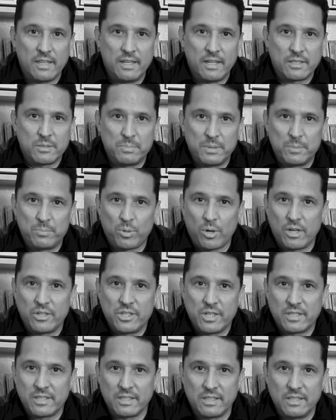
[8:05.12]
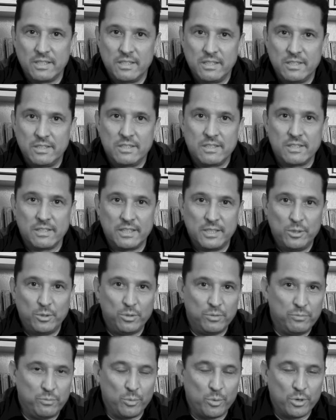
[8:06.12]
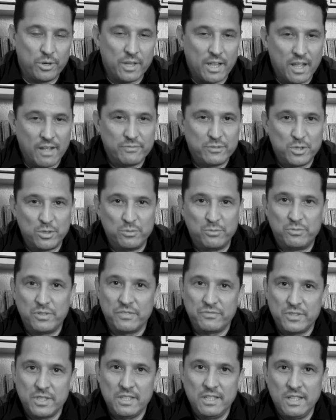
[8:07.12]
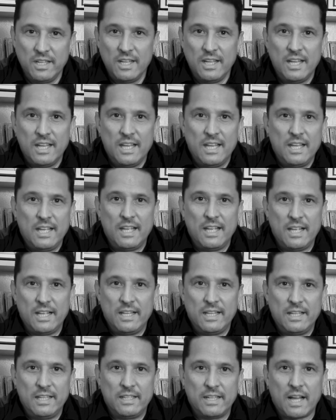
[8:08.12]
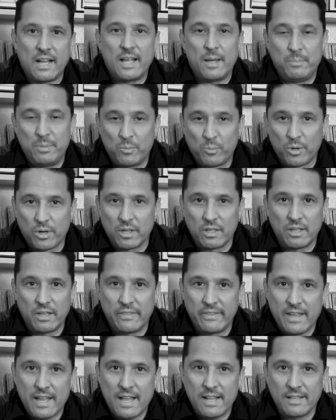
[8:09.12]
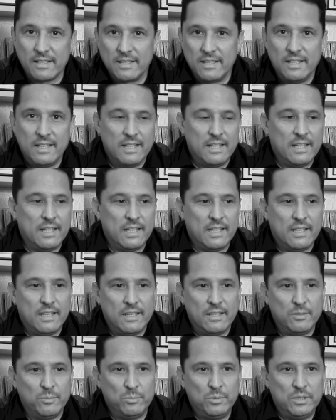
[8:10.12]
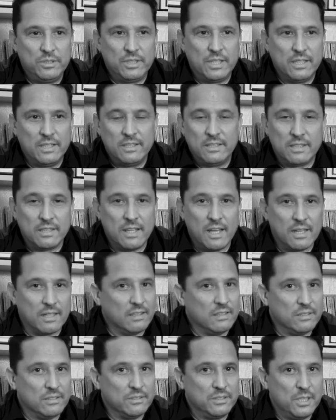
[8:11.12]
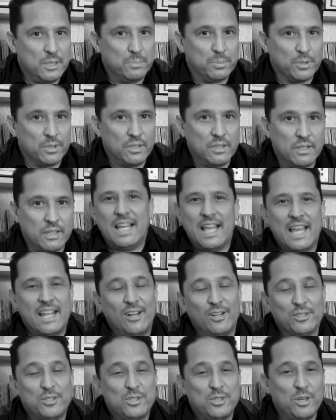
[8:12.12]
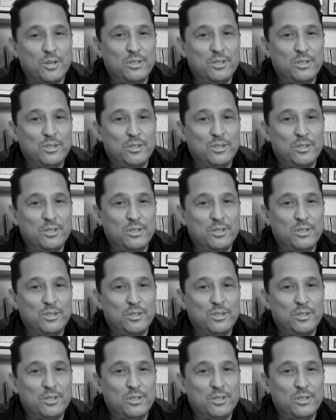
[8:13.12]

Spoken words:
next big project is the old Ford F-250, and I have been working on that, and we'll get into that a little deeper, and I'll show